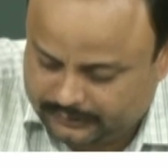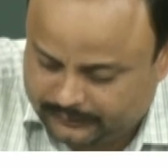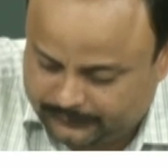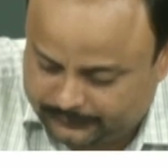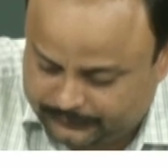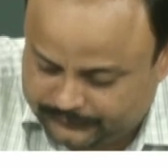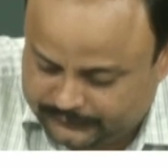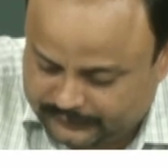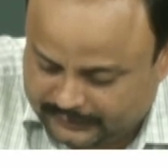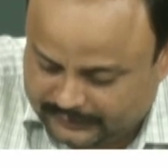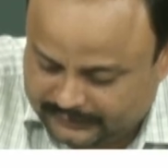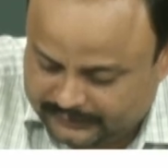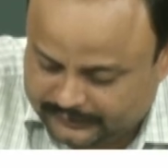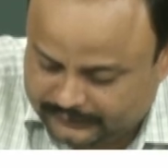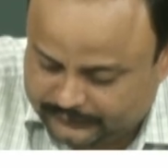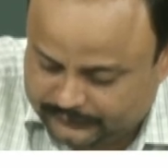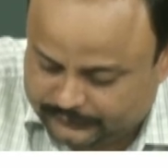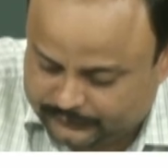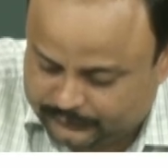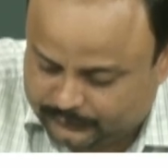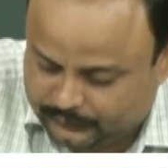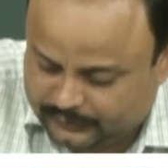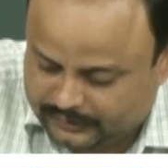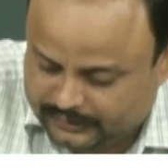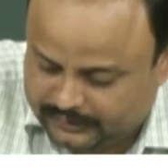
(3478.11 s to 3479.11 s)
epsilon
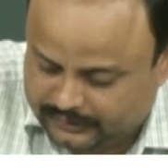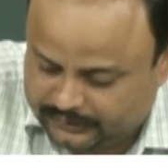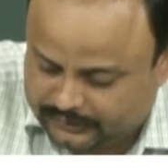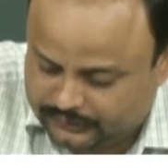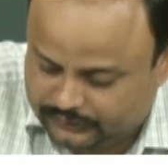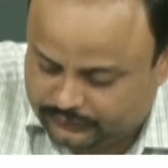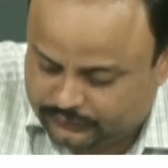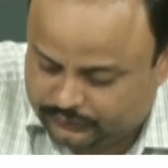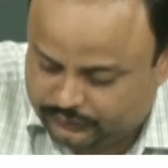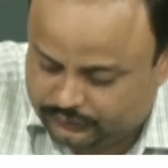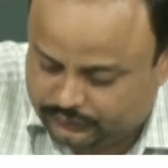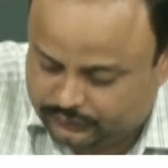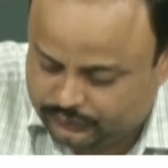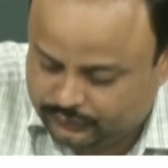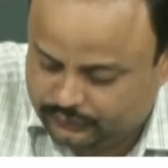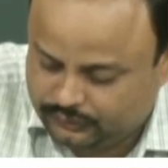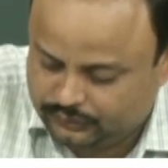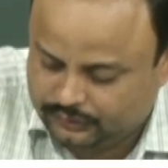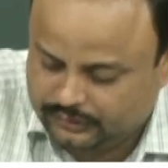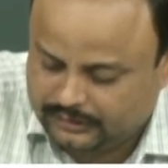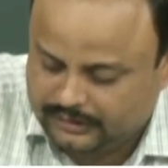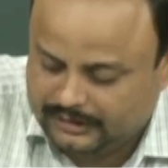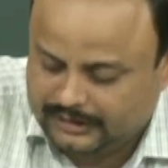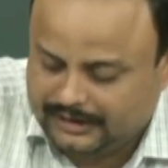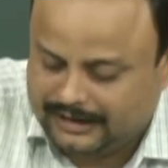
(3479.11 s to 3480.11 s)
square into
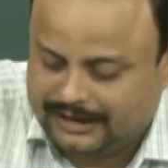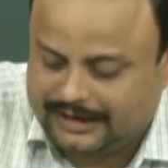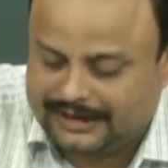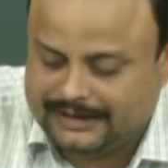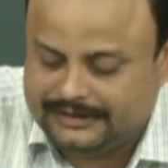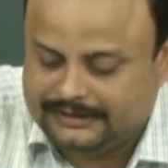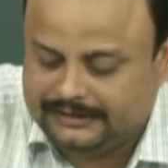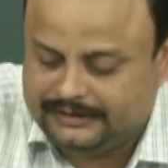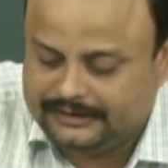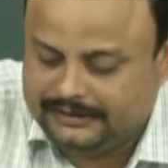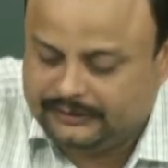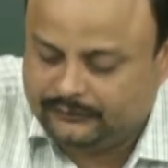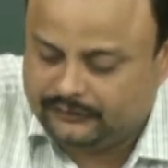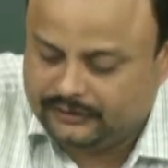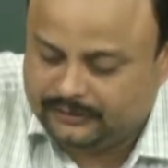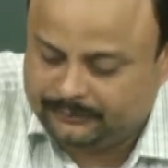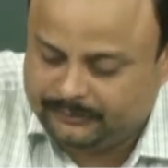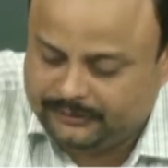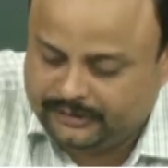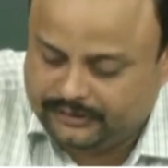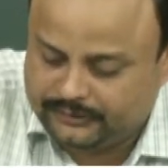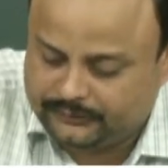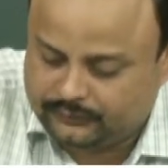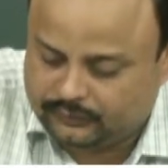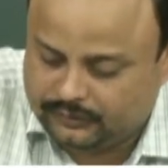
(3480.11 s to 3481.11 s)
2, and D will
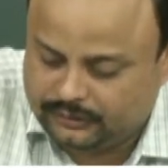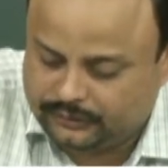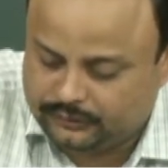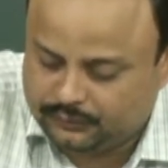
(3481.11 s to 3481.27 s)
be equal to